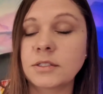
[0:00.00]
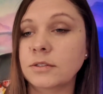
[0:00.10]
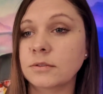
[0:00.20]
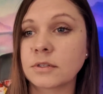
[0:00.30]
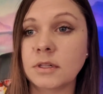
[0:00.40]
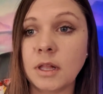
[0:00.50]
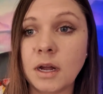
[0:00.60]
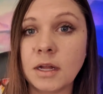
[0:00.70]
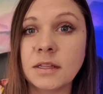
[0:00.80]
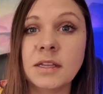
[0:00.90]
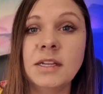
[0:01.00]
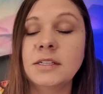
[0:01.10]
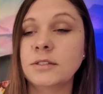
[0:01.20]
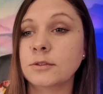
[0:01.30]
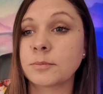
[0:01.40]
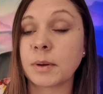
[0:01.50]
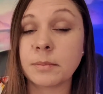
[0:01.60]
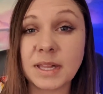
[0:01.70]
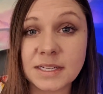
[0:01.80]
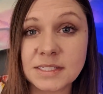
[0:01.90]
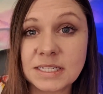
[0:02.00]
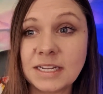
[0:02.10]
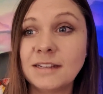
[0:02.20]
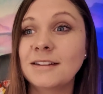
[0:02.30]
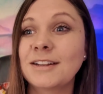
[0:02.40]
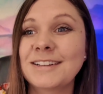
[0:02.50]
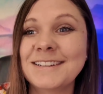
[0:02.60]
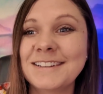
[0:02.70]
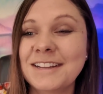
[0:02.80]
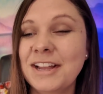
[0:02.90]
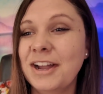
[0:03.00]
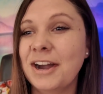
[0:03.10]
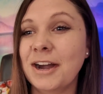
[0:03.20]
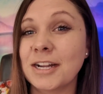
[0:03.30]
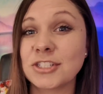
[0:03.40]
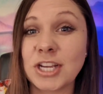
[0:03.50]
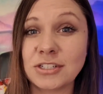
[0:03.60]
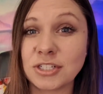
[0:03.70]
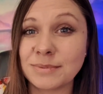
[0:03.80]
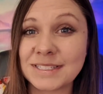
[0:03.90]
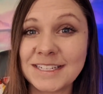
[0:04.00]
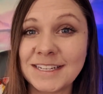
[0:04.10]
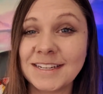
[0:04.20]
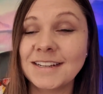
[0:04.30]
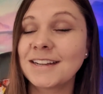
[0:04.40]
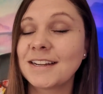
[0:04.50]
Do you use Claude? Do you use Perplexity? ChatGPT?